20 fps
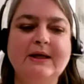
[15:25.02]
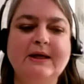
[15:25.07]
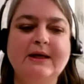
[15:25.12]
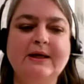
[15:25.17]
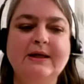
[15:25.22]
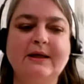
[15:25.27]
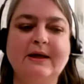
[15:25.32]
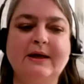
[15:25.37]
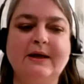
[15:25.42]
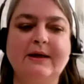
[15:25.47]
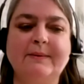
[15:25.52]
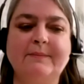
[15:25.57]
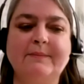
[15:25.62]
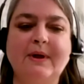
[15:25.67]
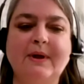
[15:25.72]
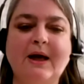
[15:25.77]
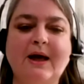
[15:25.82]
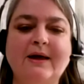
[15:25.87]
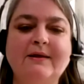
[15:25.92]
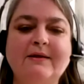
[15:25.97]
Um,
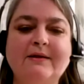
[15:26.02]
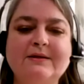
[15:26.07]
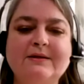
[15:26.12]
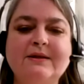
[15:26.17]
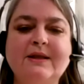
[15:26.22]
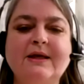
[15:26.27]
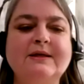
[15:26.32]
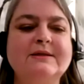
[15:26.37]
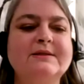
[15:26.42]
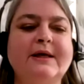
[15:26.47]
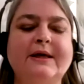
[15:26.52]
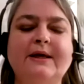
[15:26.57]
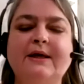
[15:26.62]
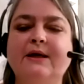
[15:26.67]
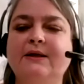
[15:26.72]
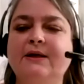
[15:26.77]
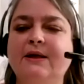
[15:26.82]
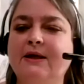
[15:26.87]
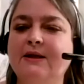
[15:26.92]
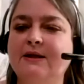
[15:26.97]
Things like
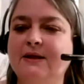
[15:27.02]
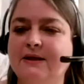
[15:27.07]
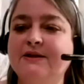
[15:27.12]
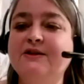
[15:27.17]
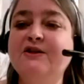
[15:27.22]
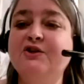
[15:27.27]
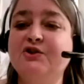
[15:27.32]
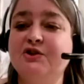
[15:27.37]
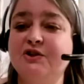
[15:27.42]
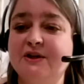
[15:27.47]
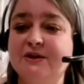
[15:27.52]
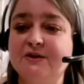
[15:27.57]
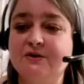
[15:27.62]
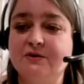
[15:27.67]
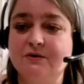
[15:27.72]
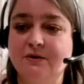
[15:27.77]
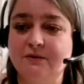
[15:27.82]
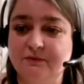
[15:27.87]
an indigenous